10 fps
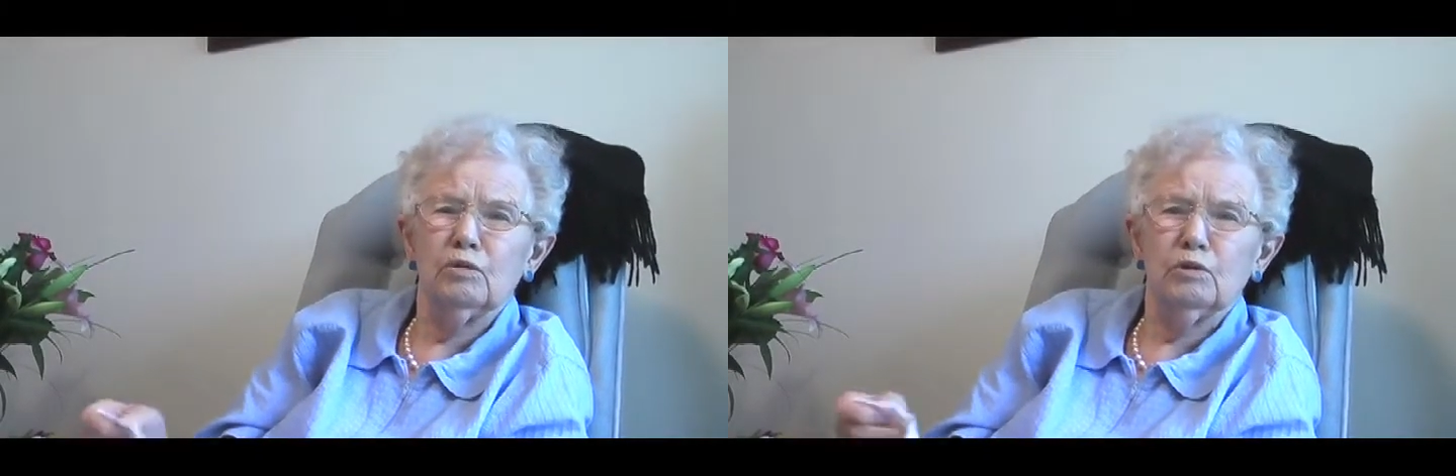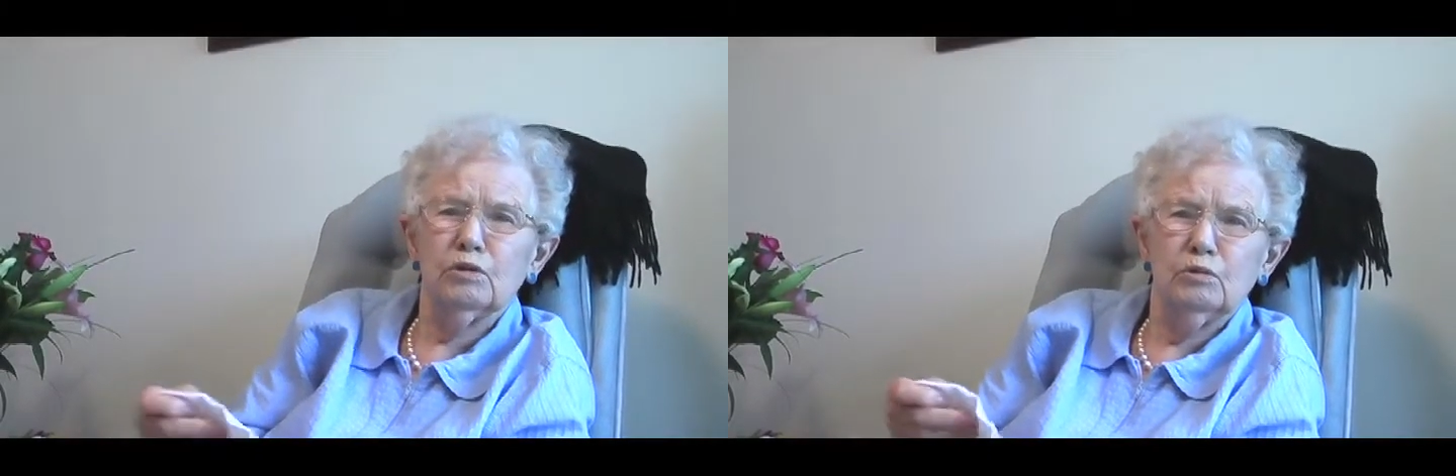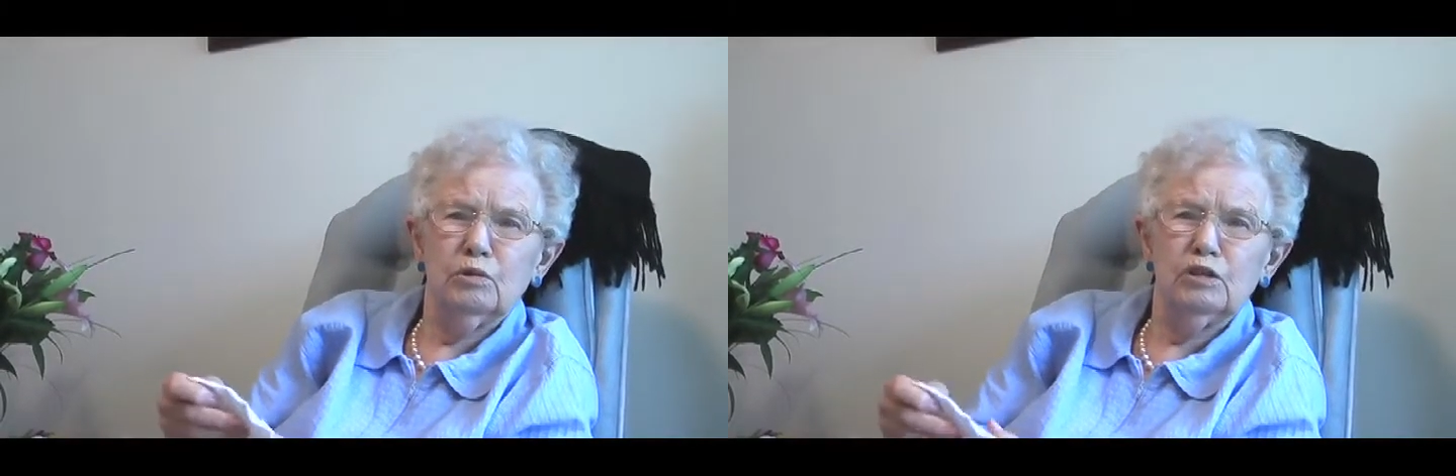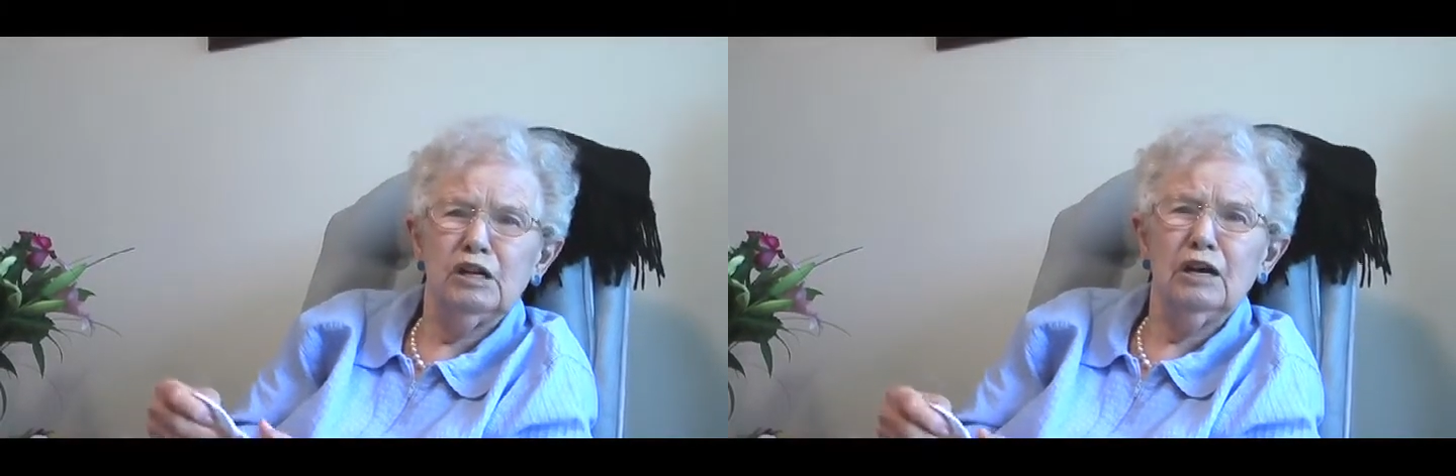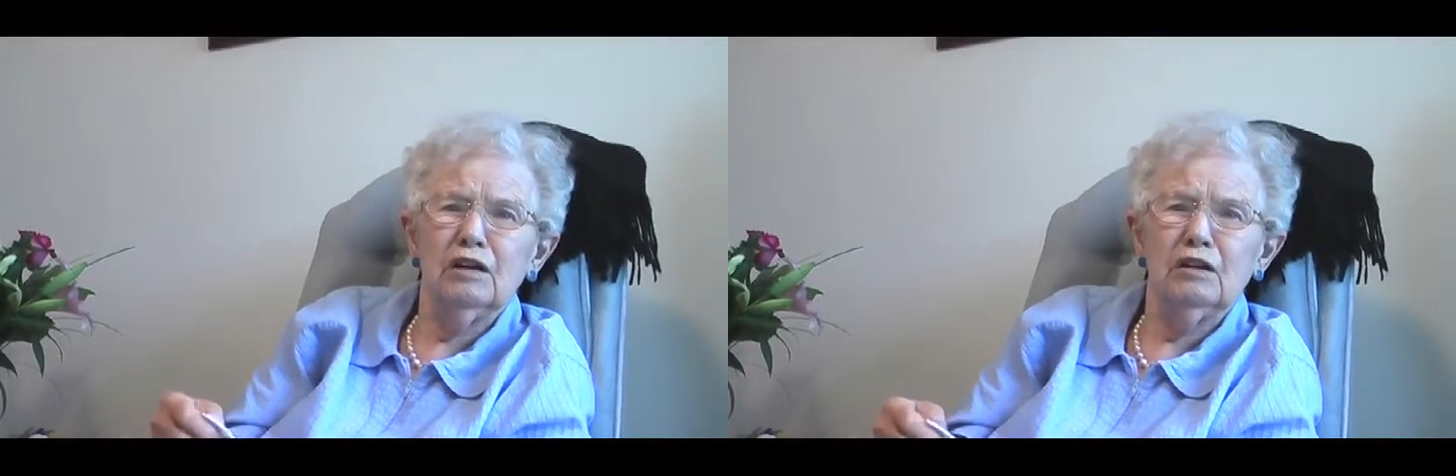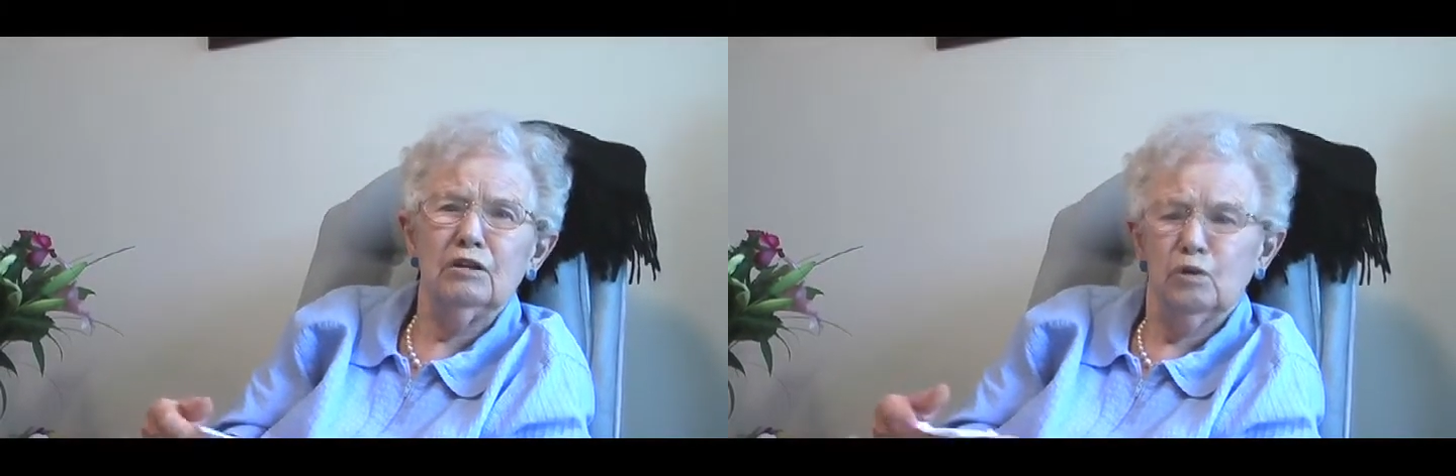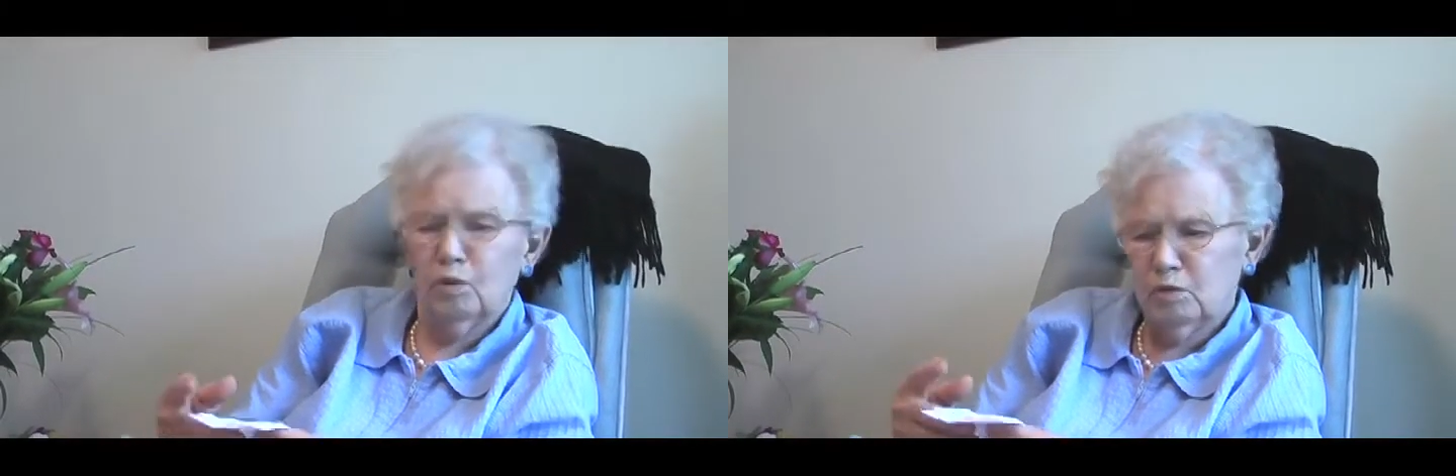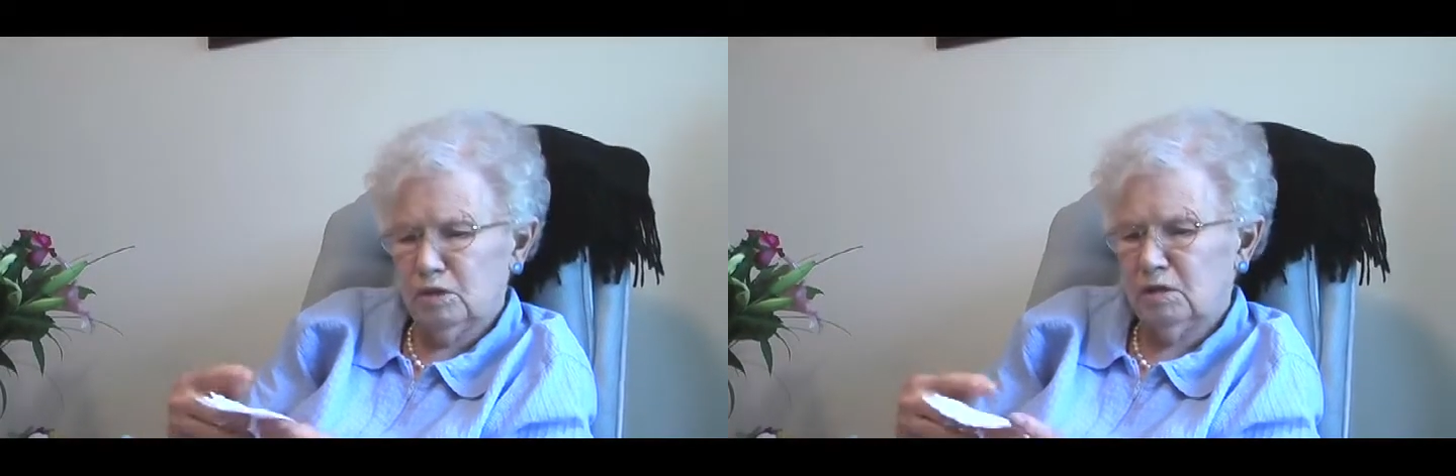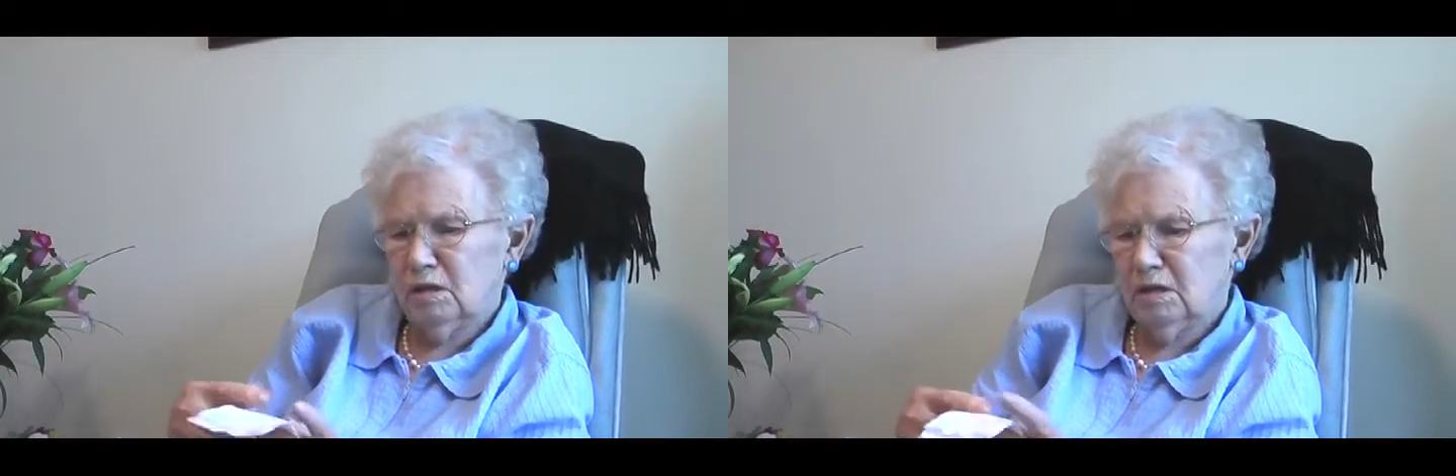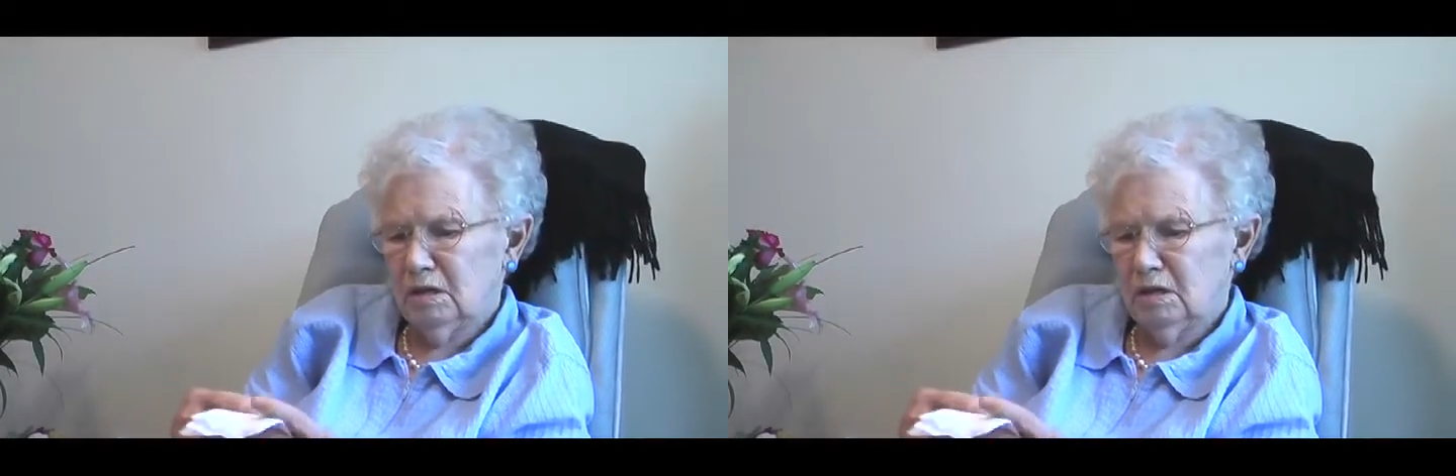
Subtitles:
where Dad had the homestead,